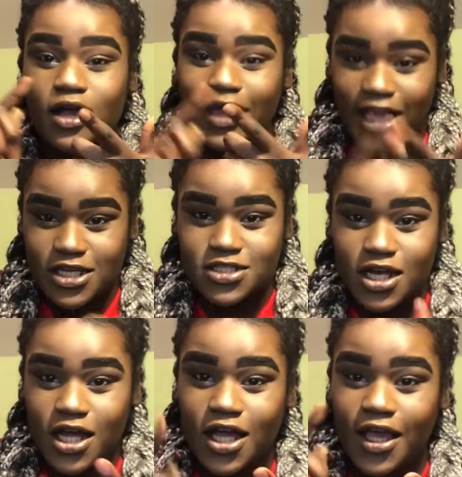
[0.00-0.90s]

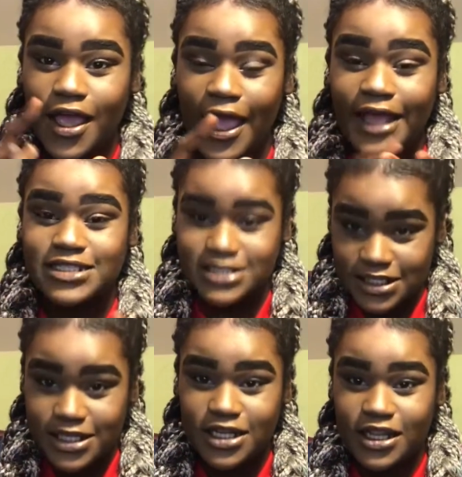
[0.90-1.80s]
Asia, and
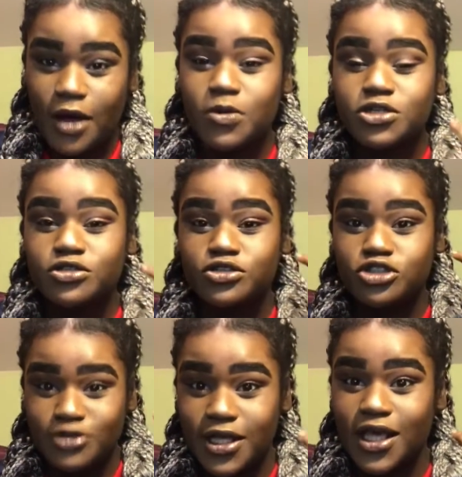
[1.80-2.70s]
Selena that were
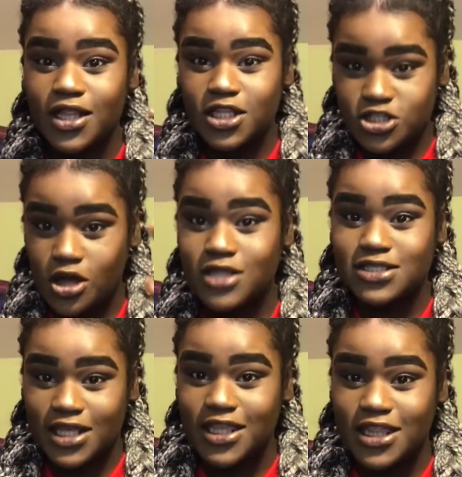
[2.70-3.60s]
drinking the
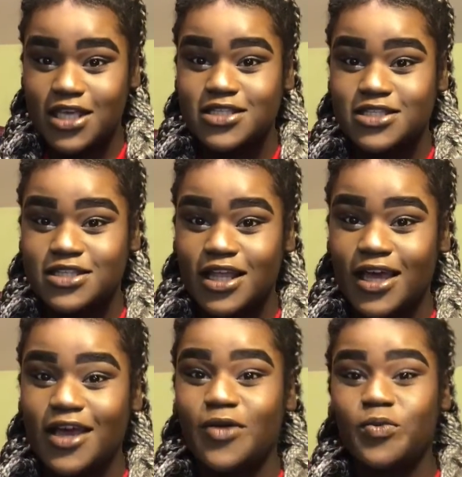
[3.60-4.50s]
shots like this.
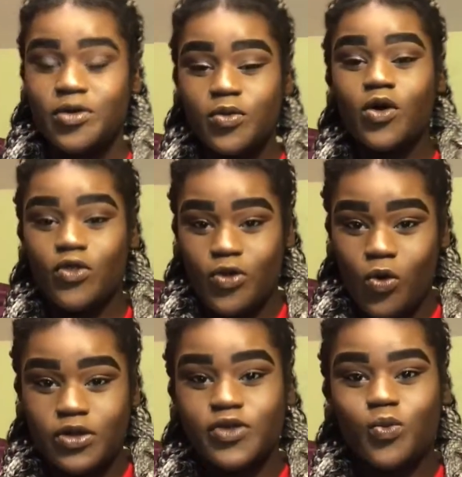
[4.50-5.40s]
Like, we were the
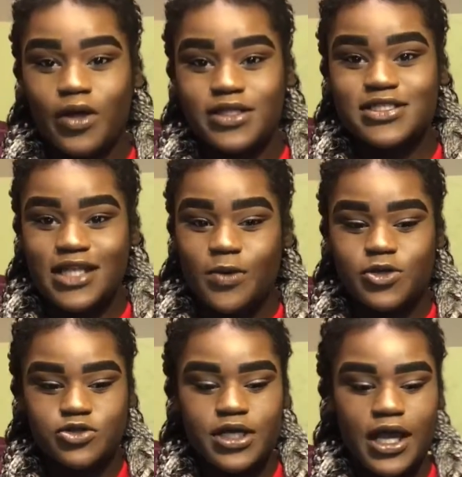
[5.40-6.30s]
only ones that were
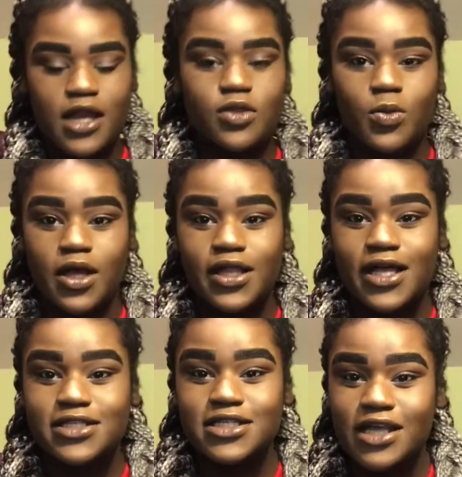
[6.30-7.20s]
drinking out of the wine
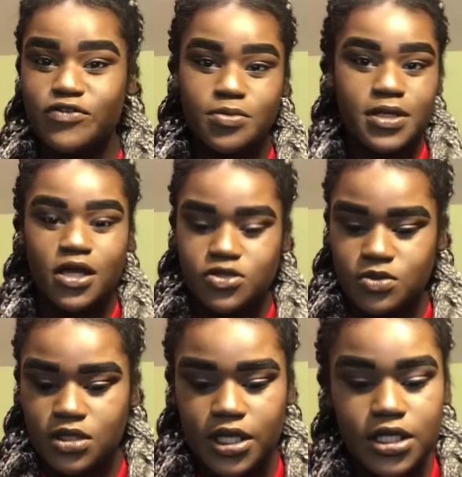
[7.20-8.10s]
glasses. Everybody else
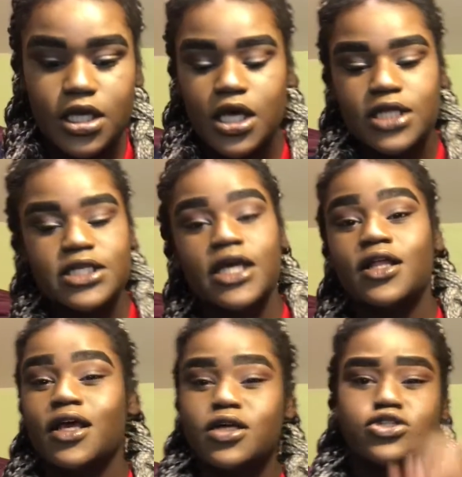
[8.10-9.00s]
would, like, take,
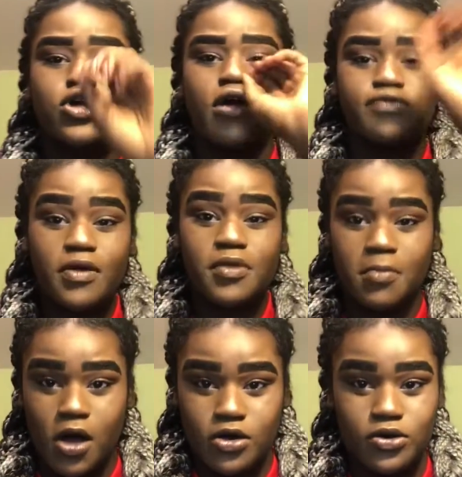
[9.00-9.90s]
like, a shot from the
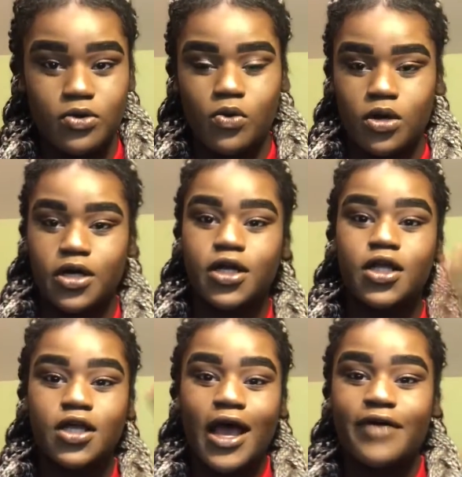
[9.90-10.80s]
bottle or
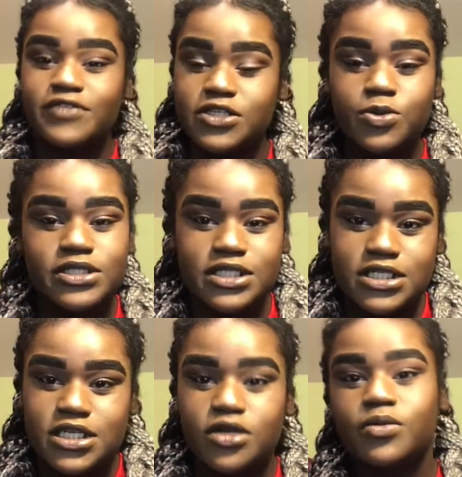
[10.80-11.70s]
have a twisted
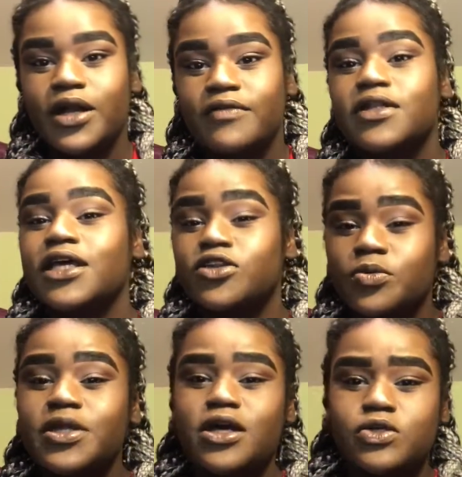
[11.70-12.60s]
tea or whatever. Like,
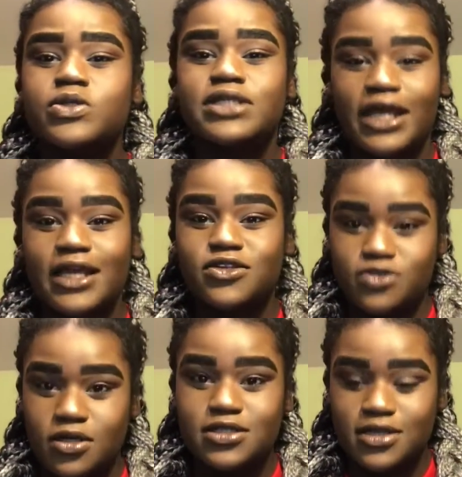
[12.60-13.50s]
nobody else was getting as
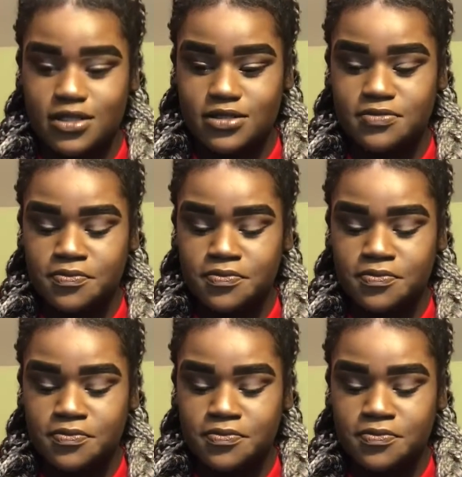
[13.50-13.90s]
drunk as us.